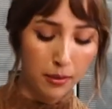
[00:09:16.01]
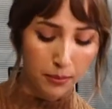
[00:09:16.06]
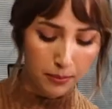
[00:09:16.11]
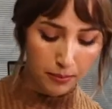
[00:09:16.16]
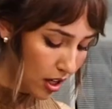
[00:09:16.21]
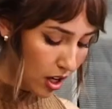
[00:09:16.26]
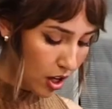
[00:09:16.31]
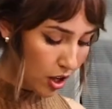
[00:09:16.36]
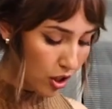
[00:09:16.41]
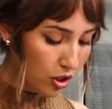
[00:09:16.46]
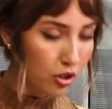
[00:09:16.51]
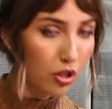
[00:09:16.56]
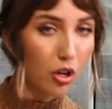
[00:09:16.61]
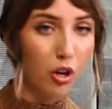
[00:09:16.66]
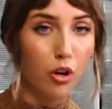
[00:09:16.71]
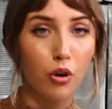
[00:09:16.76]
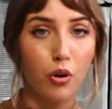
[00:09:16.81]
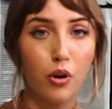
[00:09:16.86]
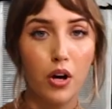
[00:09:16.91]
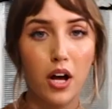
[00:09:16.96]

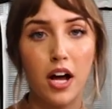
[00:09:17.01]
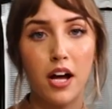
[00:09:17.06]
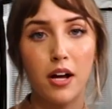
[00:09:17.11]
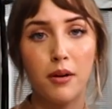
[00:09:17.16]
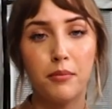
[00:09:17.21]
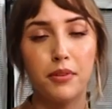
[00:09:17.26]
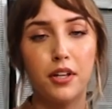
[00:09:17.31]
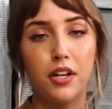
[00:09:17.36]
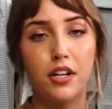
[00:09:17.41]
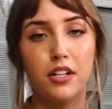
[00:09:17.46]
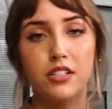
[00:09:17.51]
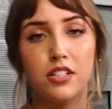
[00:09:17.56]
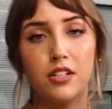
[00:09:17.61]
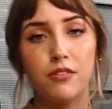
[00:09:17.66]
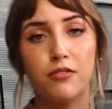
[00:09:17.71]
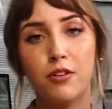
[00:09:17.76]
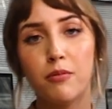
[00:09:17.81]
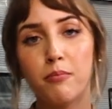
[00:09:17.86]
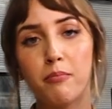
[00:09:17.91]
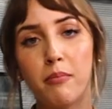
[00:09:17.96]
So there are different
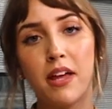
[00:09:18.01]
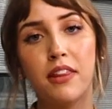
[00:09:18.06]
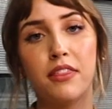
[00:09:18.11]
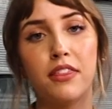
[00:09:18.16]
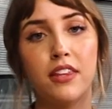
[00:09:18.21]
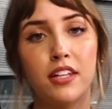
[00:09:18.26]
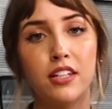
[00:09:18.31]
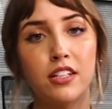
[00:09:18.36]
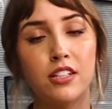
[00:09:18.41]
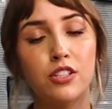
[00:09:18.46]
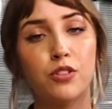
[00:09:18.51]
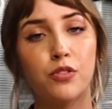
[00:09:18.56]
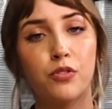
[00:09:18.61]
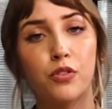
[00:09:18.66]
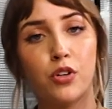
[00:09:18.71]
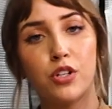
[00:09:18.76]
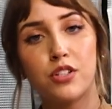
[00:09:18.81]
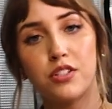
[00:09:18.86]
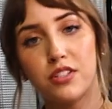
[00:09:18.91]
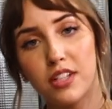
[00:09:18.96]
methods for
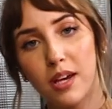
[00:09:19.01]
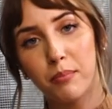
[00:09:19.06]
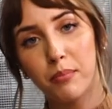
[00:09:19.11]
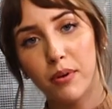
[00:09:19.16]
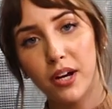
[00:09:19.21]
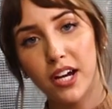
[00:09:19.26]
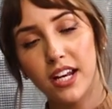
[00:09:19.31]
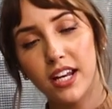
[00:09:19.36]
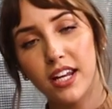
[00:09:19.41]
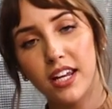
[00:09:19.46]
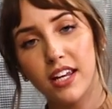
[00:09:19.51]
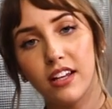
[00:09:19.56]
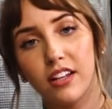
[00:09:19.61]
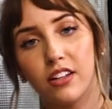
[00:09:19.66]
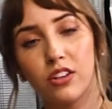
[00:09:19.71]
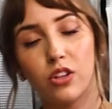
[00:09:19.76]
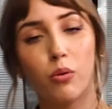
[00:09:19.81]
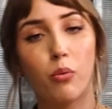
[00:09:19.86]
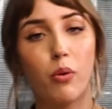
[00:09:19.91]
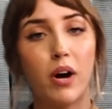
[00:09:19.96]
separating the
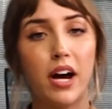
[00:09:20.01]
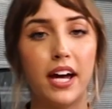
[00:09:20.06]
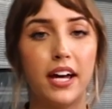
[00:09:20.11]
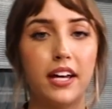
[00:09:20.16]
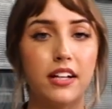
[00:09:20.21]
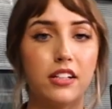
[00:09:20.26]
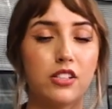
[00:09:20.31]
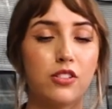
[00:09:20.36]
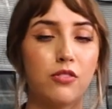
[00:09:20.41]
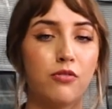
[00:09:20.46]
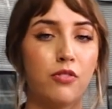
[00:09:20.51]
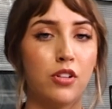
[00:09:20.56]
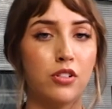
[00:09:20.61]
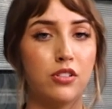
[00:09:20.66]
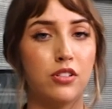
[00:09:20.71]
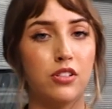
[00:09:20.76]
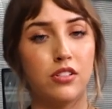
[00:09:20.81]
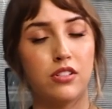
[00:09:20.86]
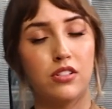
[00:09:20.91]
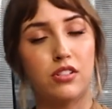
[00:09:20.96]
whites versus
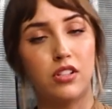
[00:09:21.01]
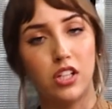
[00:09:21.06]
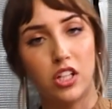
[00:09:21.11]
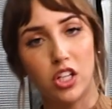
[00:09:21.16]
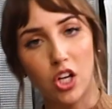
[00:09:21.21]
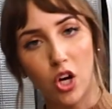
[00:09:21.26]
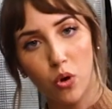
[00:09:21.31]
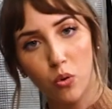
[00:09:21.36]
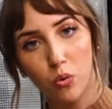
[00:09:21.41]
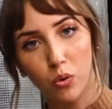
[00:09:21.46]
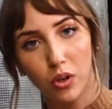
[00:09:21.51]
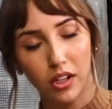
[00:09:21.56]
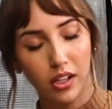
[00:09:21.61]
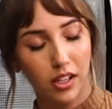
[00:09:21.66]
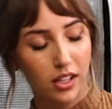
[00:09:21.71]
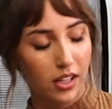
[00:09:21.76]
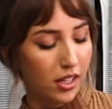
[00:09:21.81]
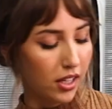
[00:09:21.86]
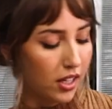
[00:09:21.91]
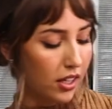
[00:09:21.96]
the yolk.
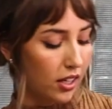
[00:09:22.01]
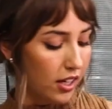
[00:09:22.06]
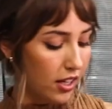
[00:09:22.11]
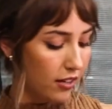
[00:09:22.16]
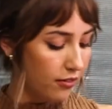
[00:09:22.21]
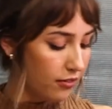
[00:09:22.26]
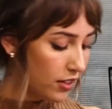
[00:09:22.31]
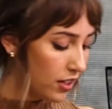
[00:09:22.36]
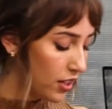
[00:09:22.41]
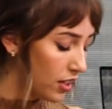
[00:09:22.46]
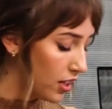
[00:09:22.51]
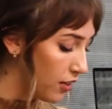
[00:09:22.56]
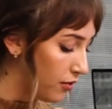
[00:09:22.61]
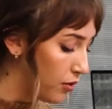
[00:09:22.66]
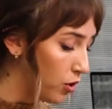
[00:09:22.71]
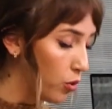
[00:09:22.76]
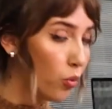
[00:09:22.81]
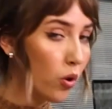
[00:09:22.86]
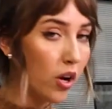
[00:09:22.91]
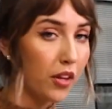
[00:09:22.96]
If you
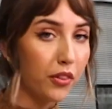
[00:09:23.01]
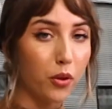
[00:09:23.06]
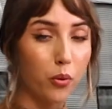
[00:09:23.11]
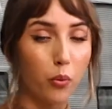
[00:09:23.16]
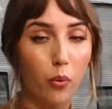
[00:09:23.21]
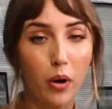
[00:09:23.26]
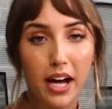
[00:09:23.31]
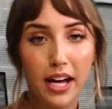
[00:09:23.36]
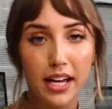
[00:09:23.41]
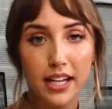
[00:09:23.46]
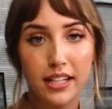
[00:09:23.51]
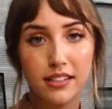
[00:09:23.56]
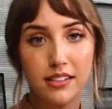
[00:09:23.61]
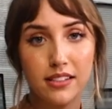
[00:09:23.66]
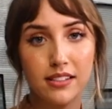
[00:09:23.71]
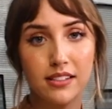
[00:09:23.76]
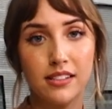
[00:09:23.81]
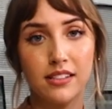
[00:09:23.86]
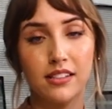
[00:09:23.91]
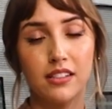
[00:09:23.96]
want the whites,
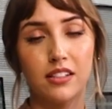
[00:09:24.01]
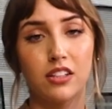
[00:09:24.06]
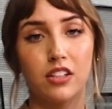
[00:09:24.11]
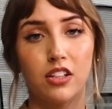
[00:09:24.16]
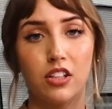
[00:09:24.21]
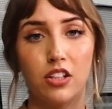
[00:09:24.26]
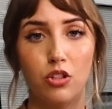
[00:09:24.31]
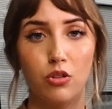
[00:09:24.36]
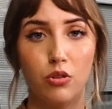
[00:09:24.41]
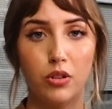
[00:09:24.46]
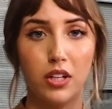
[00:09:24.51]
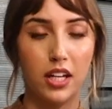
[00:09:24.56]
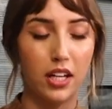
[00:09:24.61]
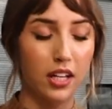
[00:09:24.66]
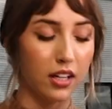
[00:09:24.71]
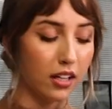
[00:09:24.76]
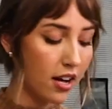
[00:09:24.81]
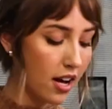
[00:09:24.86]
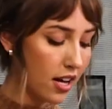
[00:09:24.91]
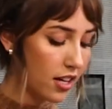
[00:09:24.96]
you can
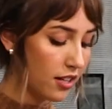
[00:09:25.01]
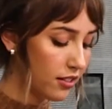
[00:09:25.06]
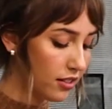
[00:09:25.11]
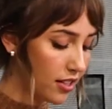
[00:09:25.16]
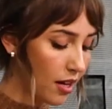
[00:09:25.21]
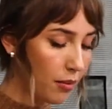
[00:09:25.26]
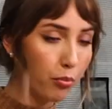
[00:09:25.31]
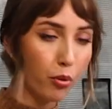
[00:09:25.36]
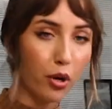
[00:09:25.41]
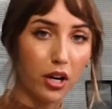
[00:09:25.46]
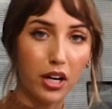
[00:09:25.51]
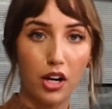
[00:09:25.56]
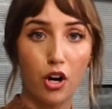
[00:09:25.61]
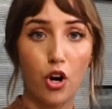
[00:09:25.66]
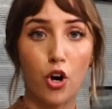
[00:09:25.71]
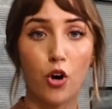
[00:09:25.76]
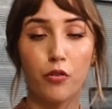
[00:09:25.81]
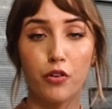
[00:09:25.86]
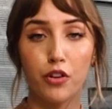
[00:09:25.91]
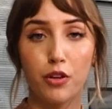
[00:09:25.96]
kind of separate it over
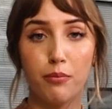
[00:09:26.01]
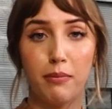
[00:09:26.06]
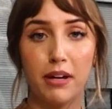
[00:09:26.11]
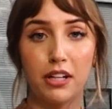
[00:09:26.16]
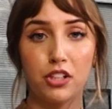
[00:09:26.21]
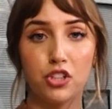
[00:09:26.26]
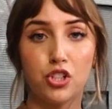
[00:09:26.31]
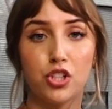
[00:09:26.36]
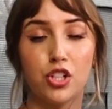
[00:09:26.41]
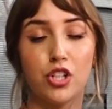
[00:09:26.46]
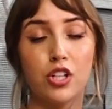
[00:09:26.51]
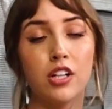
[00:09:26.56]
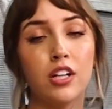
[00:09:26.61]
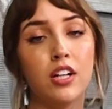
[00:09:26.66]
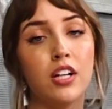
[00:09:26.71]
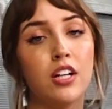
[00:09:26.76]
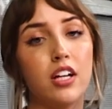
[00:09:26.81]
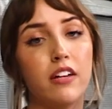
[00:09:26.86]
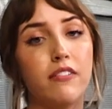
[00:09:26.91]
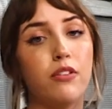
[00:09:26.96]
the mixture.
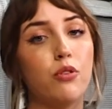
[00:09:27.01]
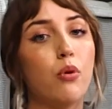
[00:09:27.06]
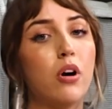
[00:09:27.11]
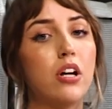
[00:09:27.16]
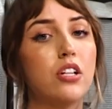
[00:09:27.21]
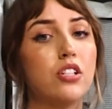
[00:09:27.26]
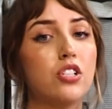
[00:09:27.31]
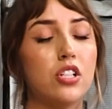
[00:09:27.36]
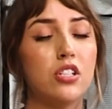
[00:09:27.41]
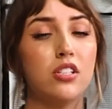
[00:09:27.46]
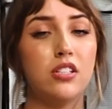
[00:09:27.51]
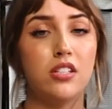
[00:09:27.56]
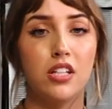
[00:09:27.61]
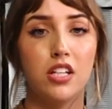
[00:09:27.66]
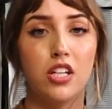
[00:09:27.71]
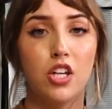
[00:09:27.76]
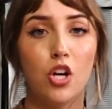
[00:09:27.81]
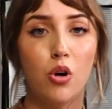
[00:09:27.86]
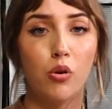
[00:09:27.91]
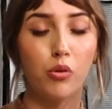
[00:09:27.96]
If you want just the
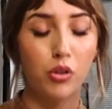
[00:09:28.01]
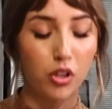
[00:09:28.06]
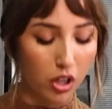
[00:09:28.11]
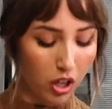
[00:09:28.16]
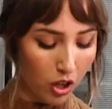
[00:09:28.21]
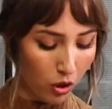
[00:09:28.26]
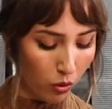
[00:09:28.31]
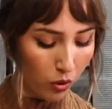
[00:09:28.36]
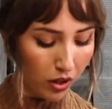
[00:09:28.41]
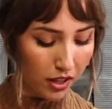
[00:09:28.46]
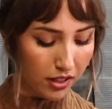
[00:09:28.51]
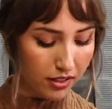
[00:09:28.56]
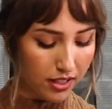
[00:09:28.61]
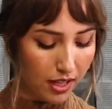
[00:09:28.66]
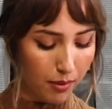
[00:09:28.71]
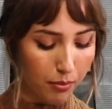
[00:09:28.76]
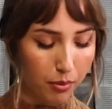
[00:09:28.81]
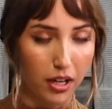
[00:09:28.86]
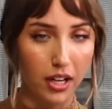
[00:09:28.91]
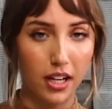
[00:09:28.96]
yolk, you're gonna want to
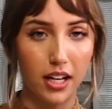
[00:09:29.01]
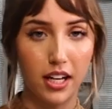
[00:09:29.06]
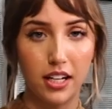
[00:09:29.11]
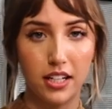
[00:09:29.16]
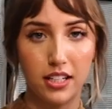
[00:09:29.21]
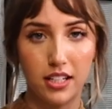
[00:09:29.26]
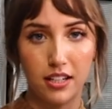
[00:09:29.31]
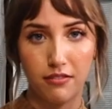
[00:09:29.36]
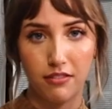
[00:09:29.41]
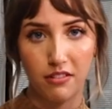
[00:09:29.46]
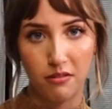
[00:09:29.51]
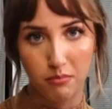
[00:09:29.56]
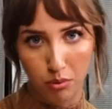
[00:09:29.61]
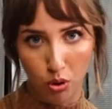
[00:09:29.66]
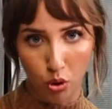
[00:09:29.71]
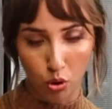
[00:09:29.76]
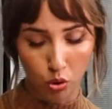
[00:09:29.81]
separate it in a different bowl.